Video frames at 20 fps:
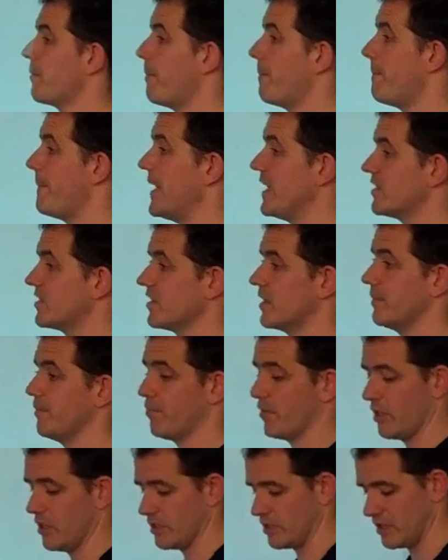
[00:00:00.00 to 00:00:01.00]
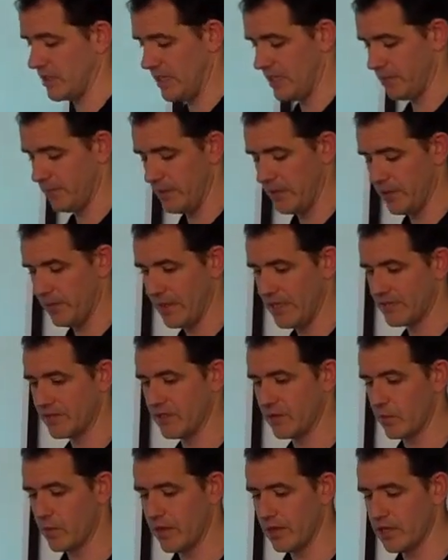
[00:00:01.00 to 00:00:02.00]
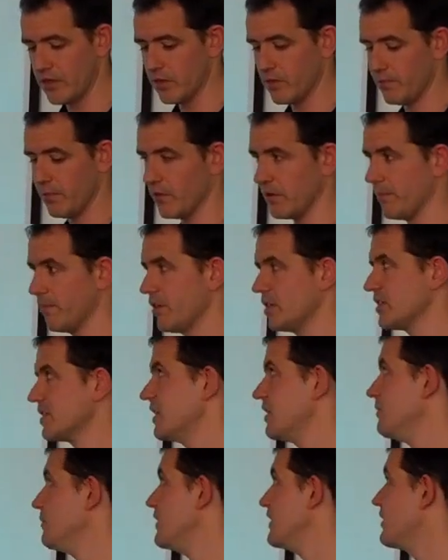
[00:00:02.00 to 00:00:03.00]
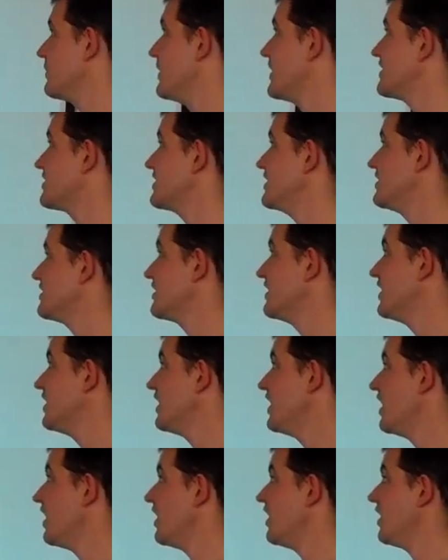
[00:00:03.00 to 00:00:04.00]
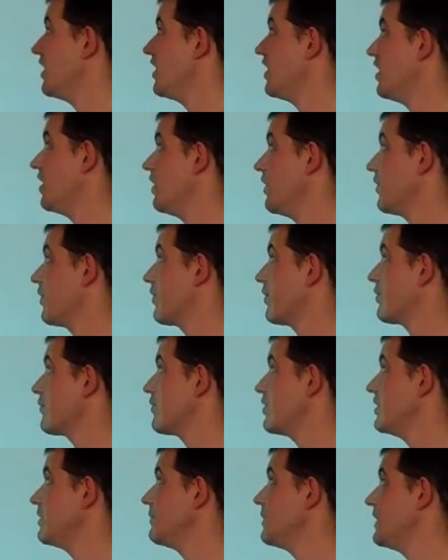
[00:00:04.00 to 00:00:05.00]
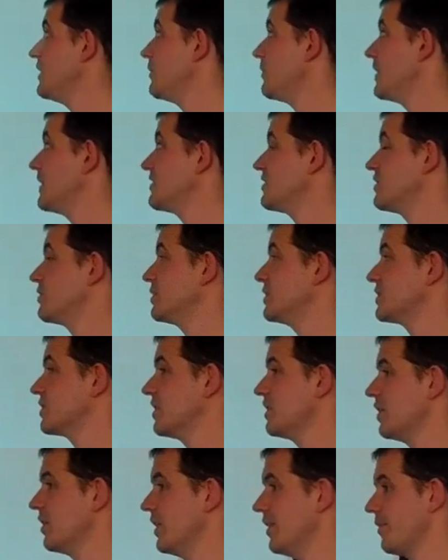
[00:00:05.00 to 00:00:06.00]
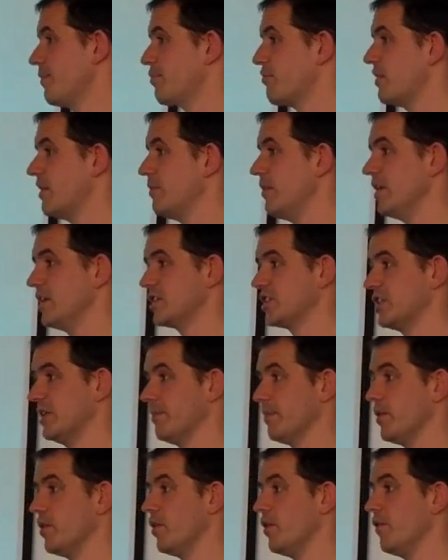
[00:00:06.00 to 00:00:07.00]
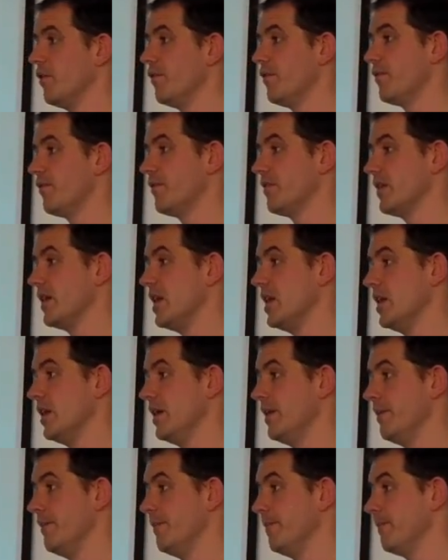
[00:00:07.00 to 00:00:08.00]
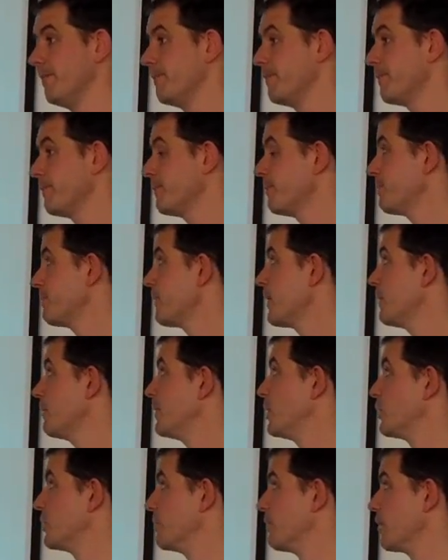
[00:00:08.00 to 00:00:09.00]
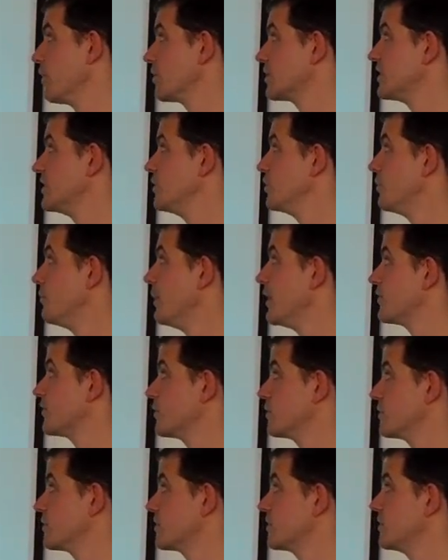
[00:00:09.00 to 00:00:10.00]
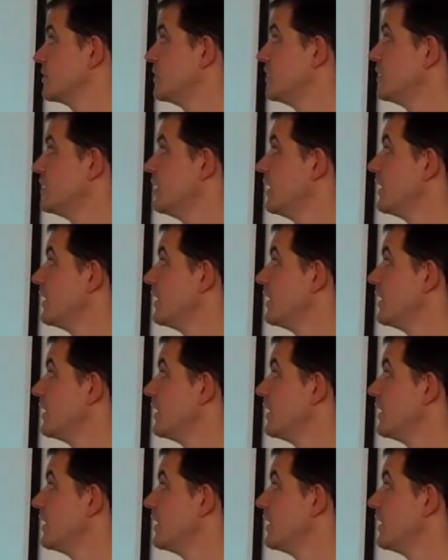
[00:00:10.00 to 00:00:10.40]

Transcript: You're going to have better branch chain amino acids within your body. Branch chain amino acids are three amino acids which are like the premiership of um, building blocks in your muscles.